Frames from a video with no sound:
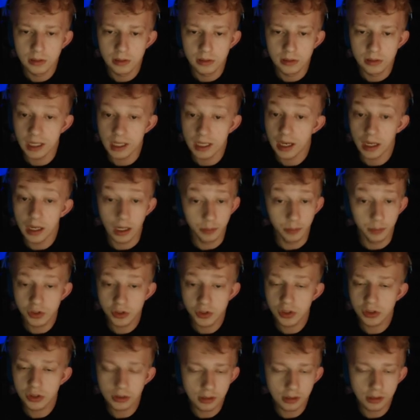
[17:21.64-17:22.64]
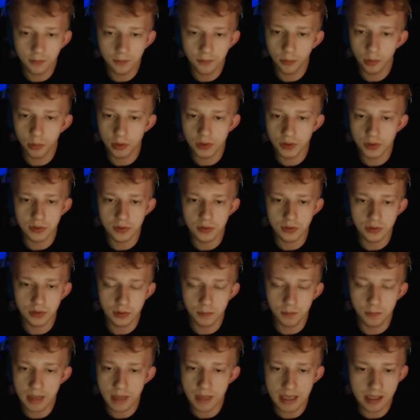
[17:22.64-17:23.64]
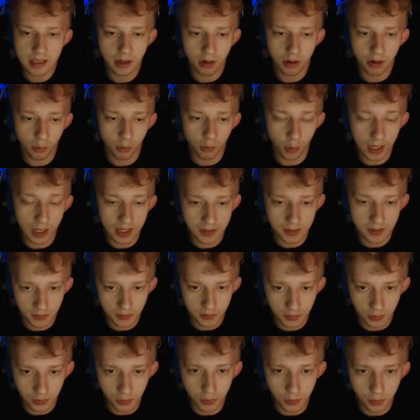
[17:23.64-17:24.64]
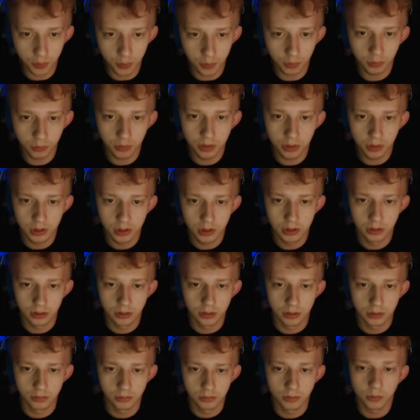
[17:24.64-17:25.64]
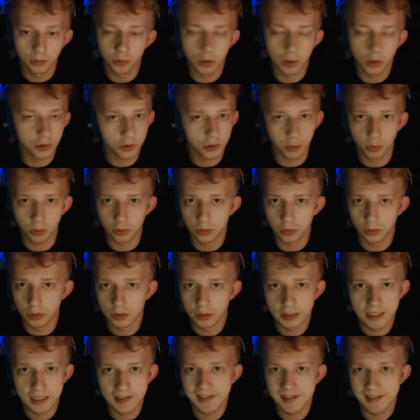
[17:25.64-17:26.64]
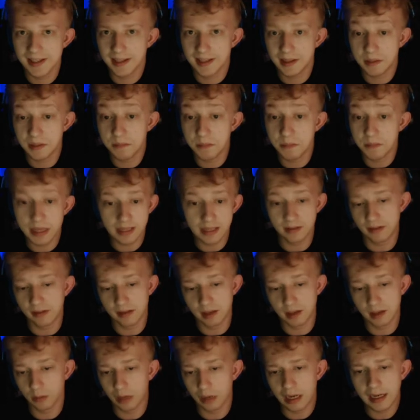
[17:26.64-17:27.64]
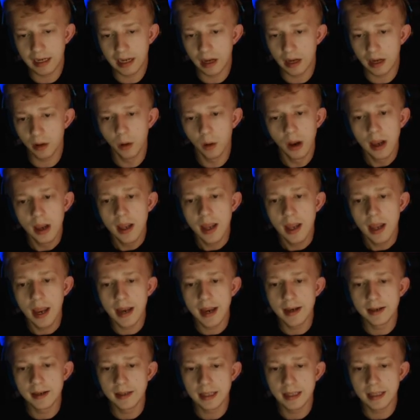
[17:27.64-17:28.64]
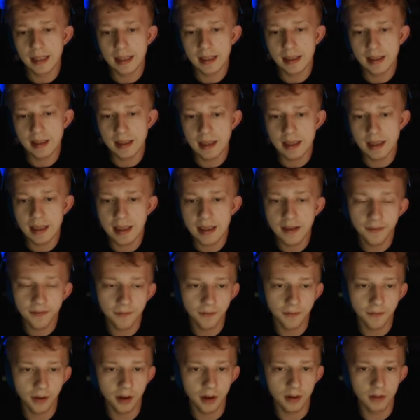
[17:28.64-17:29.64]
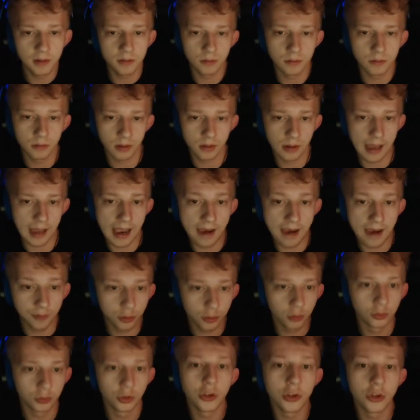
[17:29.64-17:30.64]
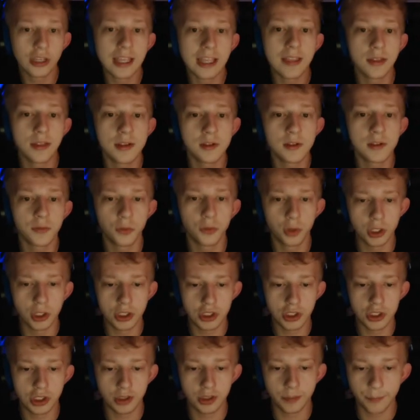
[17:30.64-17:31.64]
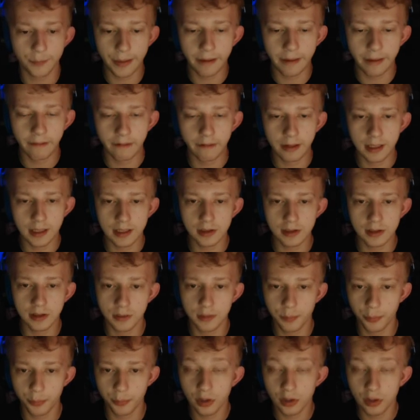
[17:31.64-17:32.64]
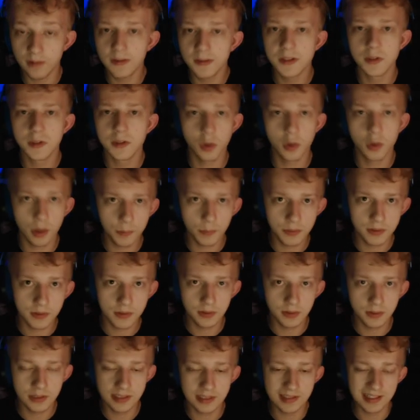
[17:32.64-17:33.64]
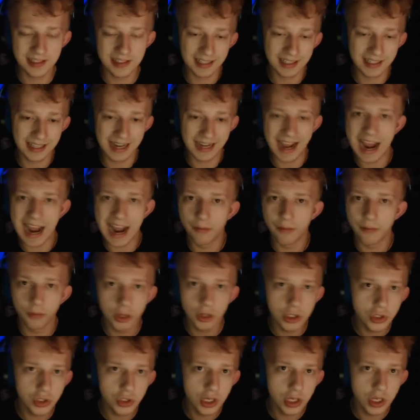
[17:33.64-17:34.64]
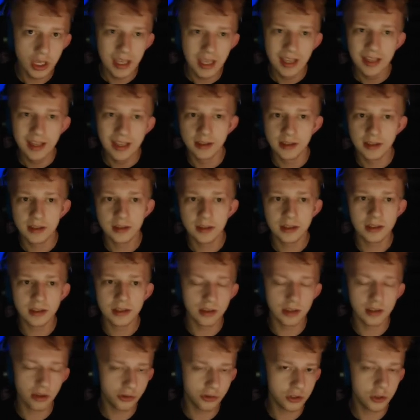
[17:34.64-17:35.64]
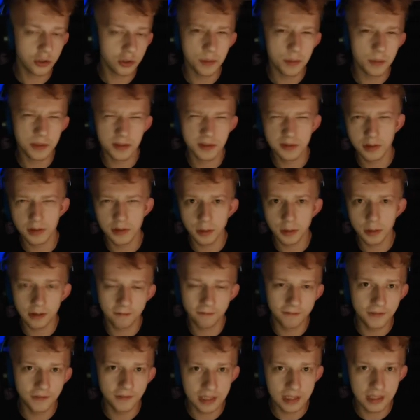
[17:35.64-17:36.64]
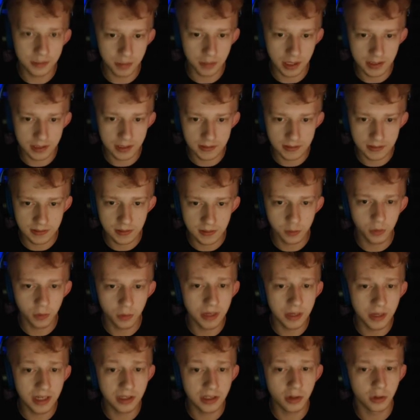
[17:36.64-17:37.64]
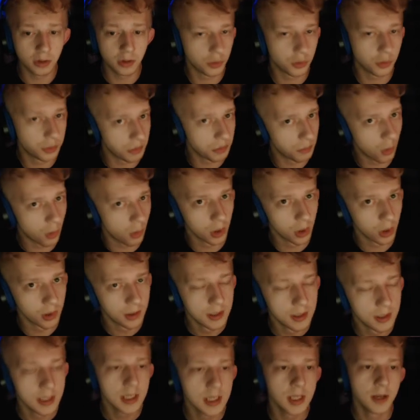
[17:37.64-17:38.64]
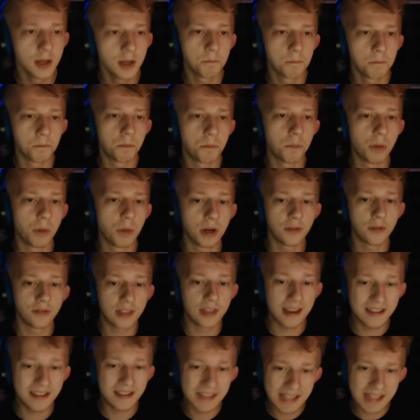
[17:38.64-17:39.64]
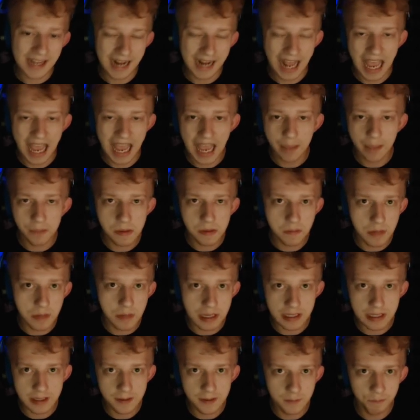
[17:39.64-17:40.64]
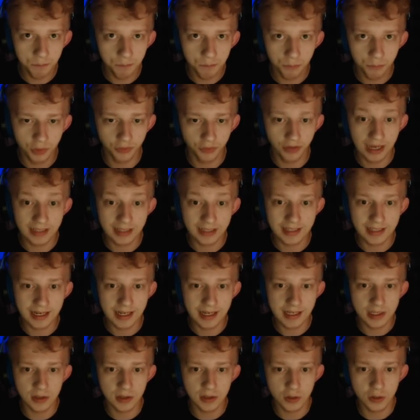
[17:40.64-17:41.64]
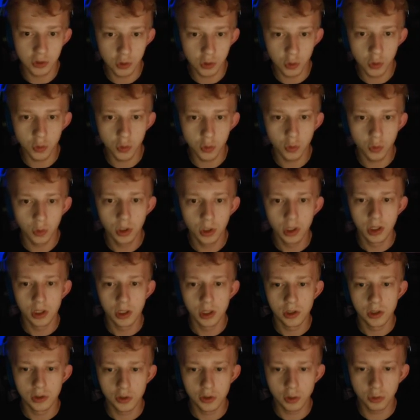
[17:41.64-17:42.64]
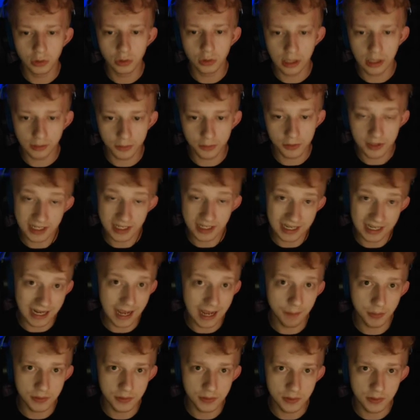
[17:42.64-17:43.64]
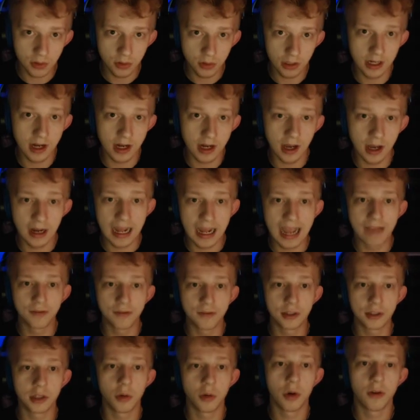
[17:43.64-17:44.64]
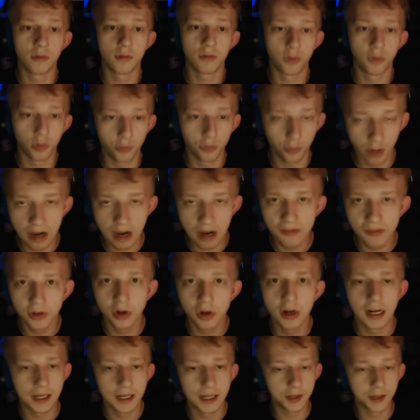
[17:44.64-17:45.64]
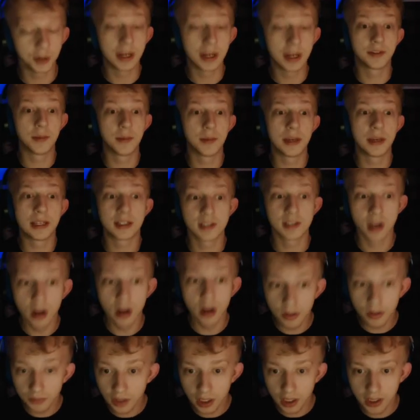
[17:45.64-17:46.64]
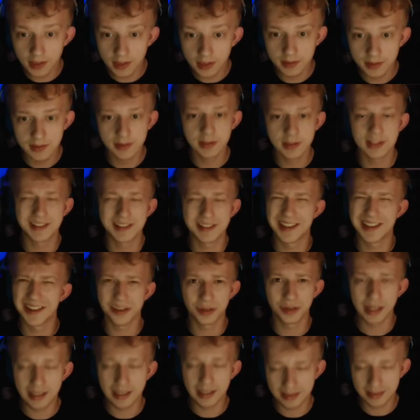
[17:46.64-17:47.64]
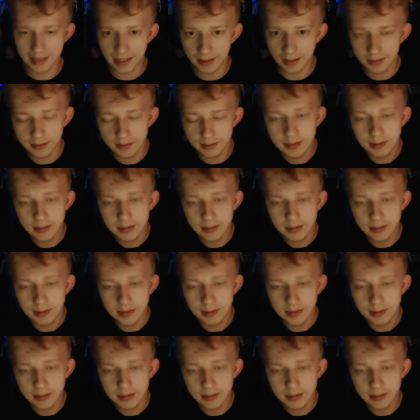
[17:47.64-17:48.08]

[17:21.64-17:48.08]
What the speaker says: Yeah, I'm just looking forward to making our way to the Roach Warlord. That's like the big thing right now. And if after looking at this footage and comparing it to the previous 2 episodes, I see like an average. I think the other 2 episodes took about 15 minutes. This one might go a little bit more. But if that happy medium, the fact that I can do 2 levels in an episode and not have it go on for forever, and I don't have to make a ton of cuts because I don't like that,